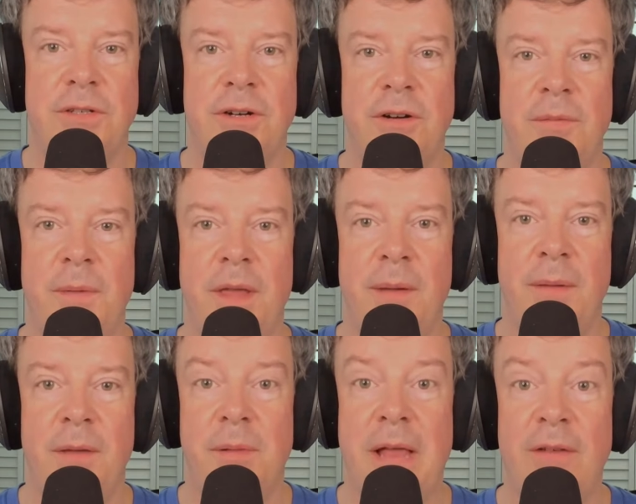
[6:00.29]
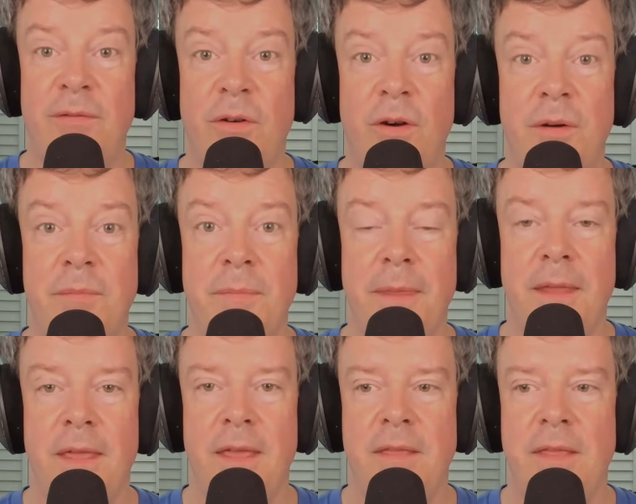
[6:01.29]
started becoming a platform
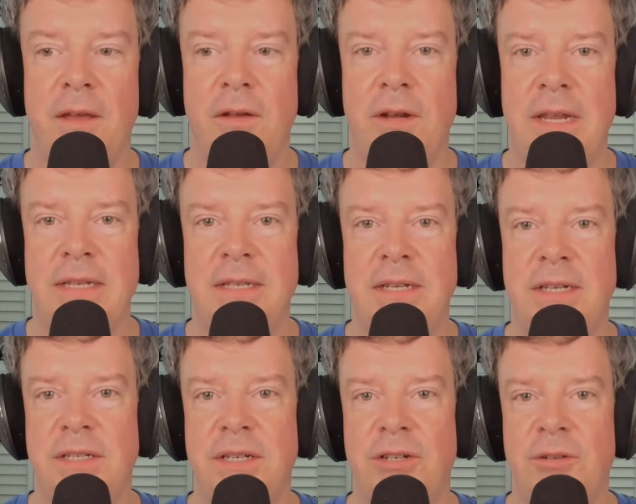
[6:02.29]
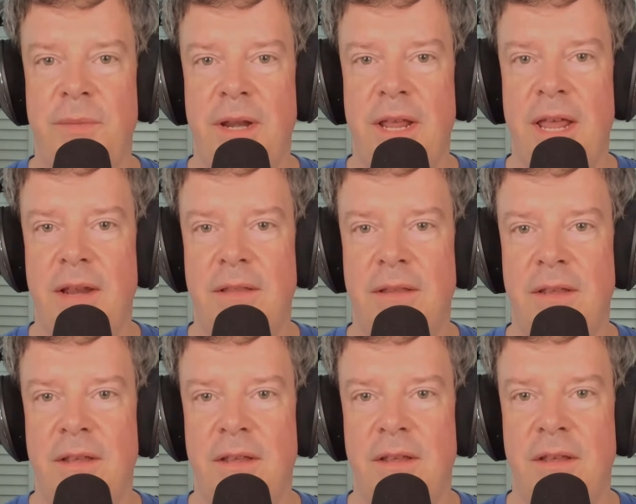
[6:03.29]
that could easily disintermediate
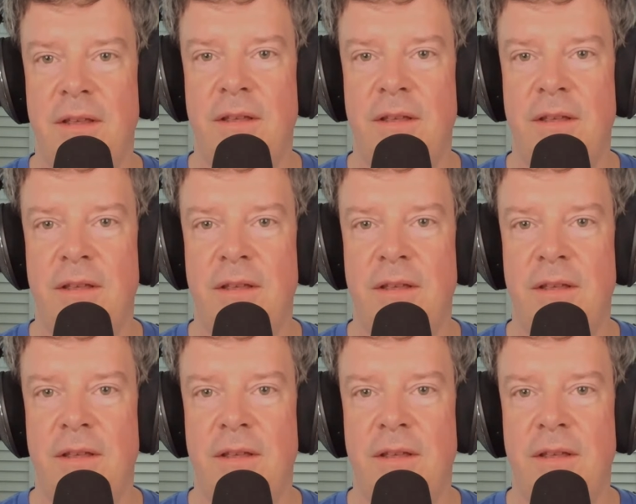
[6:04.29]
the